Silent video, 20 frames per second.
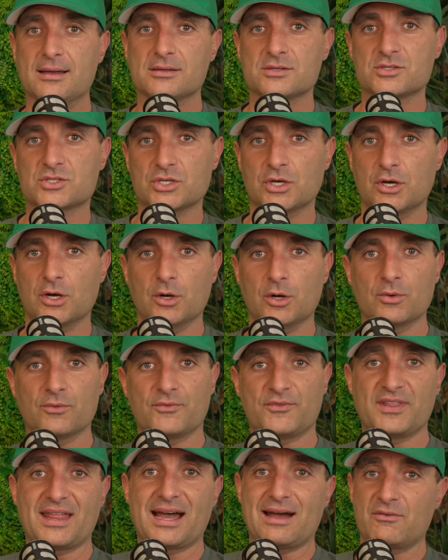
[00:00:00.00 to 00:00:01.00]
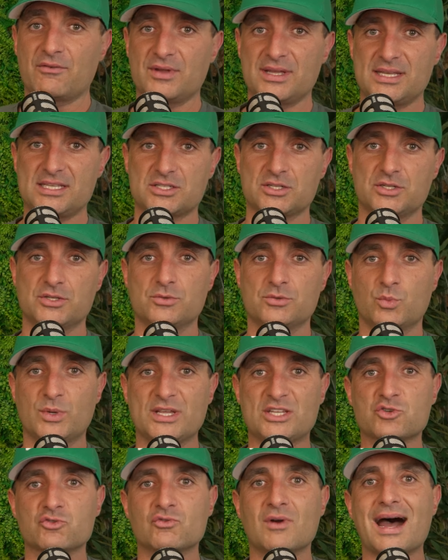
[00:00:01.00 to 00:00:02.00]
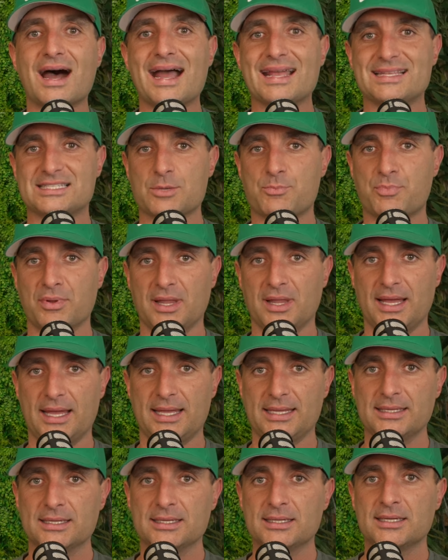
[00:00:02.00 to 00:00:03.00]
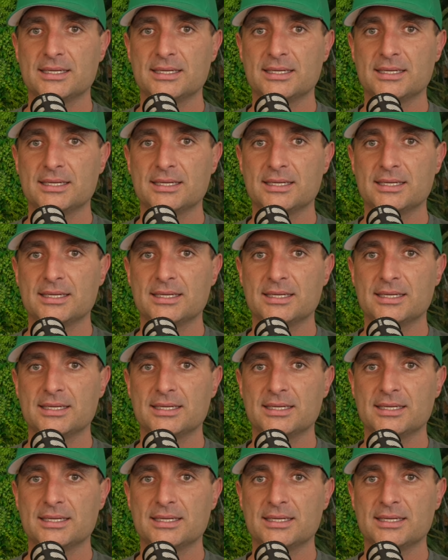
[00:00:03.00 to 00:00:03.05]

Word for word: So for that reason, we try to play